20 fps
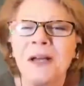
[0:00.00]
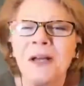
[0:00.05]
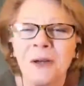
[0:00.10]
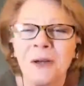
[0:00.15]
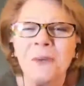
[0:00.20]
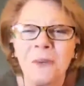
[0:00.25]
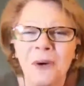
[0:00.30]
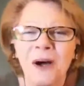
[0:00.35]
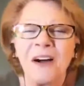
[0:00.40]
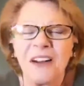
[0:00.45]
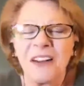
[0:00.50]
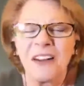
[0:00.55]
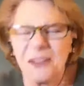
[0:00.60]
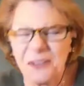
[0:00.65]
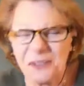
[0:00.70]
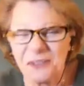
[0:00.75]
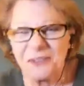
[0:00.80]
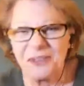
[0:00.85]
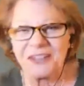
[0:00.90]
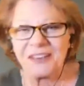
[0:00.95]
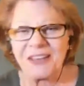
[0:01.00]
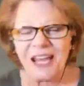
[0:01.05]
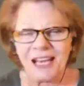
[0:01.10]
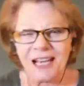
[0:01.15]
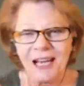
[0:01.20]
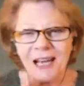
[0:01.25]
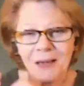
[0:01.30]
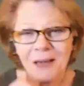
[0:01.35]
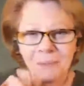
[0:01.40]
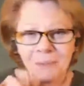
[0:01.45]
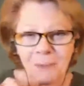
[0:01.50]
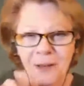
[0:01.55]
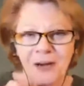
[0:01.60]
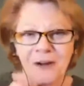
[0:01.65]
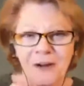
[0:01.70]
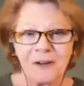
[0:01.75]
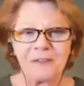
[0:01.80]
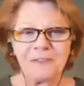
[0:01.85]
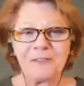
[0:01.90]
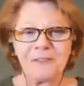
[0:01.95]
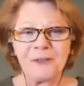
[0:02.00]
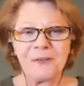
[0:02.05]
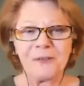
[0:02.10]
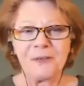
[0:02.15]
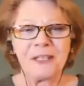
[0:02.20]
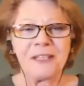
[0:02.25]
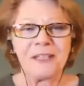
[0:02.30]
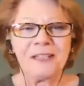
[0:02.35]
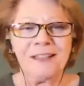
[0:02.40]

who are you, and that little part of you that,